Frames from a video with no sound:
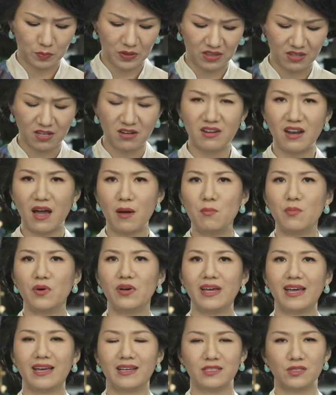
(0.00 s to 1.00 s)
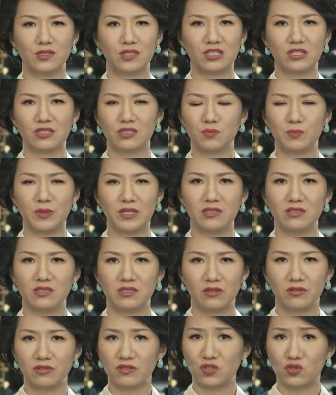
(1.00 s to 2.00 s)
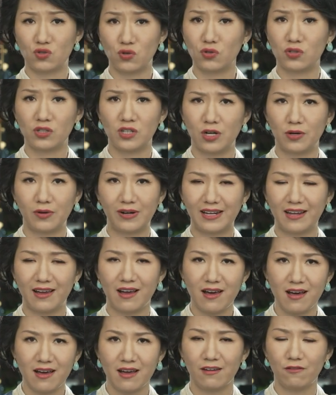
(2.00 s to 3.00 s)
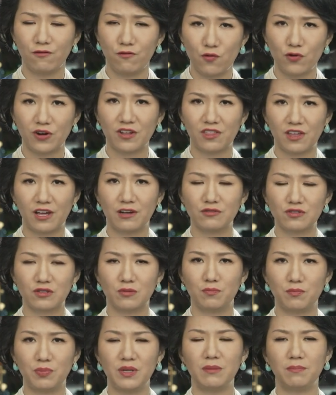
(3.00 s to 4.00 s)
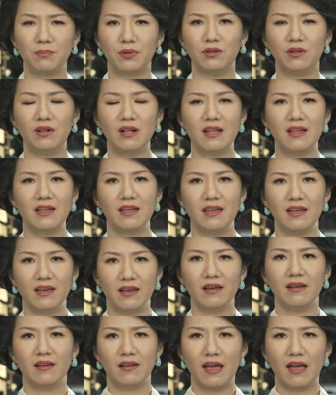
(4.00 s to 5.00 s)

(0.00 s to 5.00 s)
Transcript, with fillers: but the number has just been so extraordinarily high 40,000 people uh,